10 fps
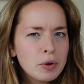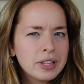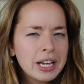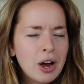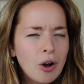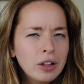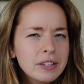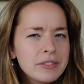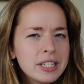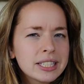We were like, all
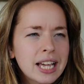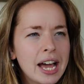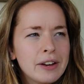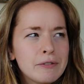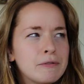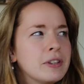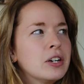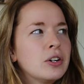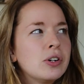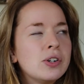of these kind of
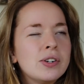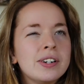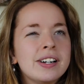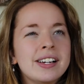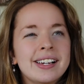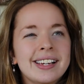feel